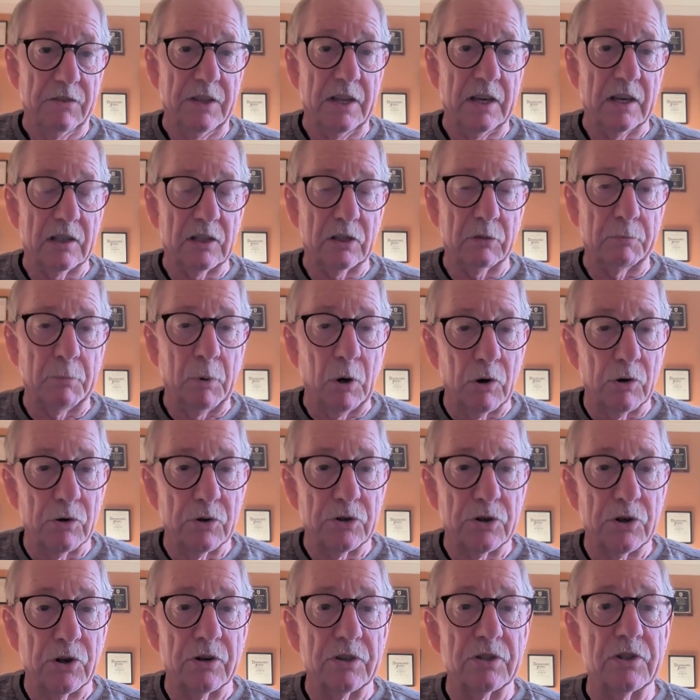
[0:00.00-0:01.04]
The
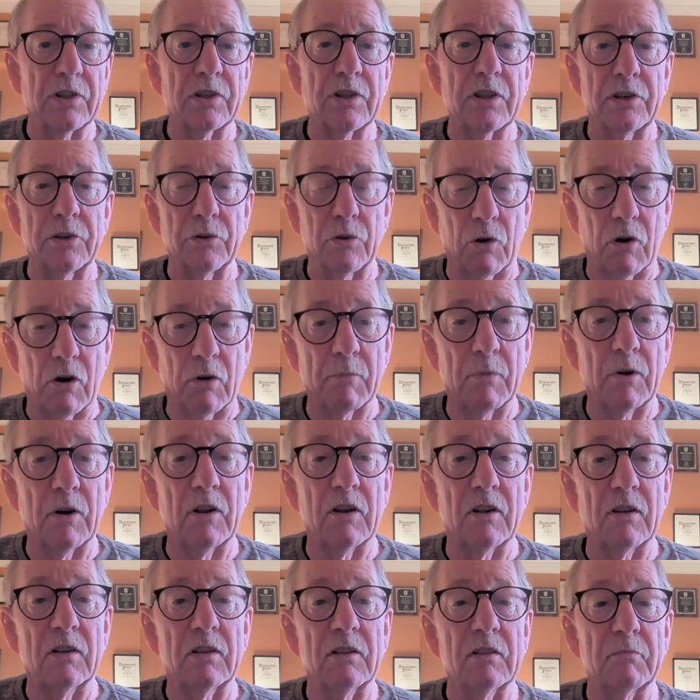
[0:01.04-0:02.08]
exposure to the
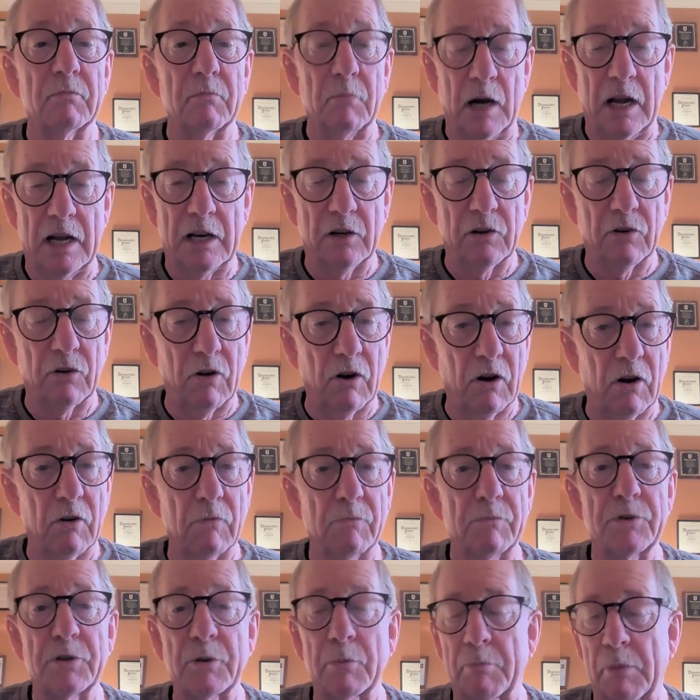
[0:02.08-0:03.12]
normal
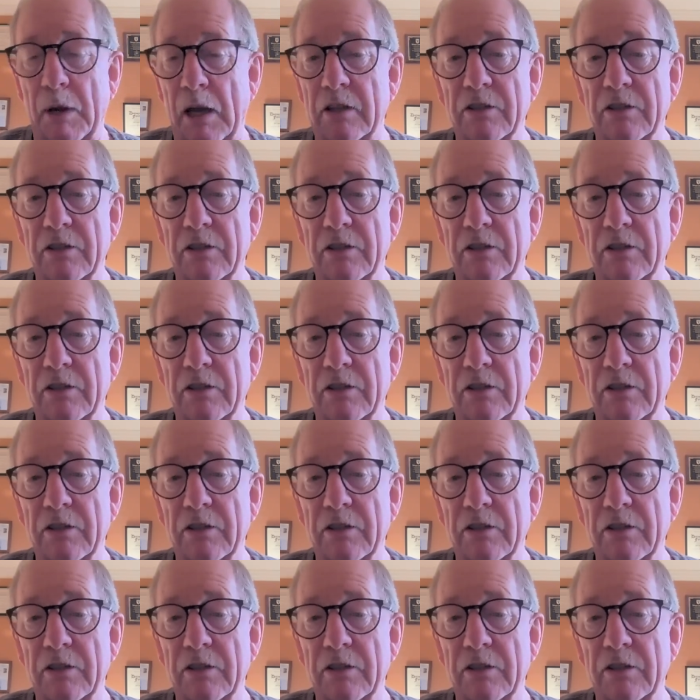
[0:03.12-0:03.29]
microbes that